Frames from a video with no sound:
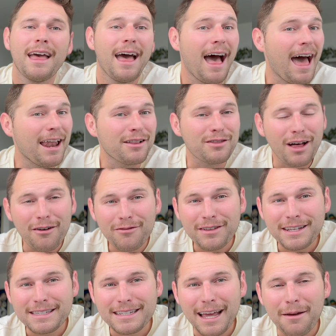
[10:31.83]
at a
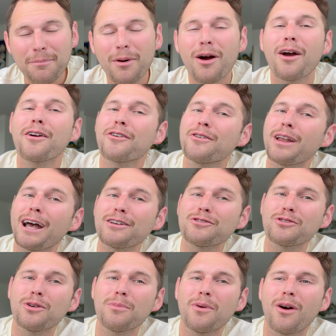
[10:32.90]
lovely state park or
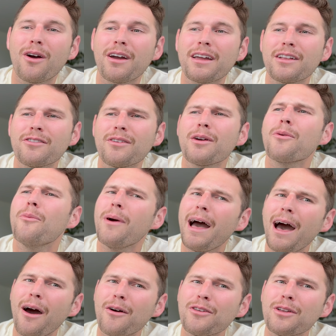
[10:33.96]
national park, and you're like,
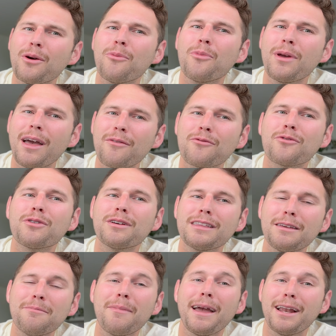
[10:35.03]
wow, we have
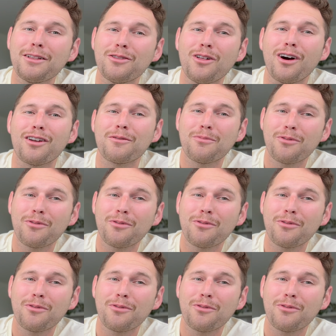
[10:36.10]
really made a lot of